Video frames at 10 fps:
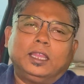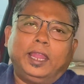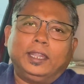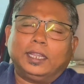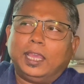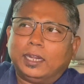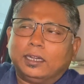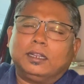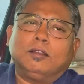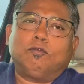entire
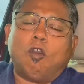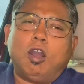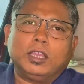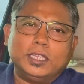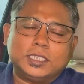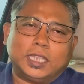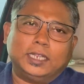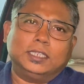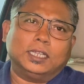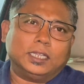fog
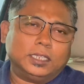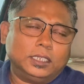inside the